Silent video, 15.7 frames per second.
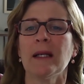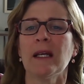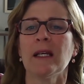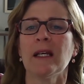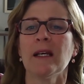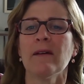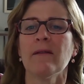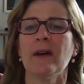can
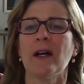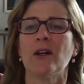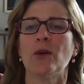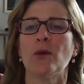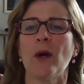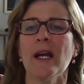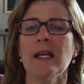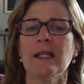give a
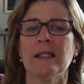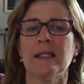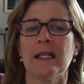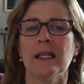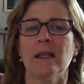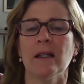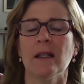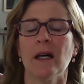great
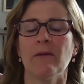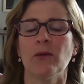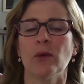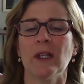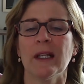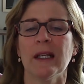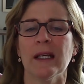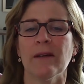deal of
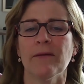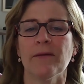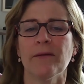relief.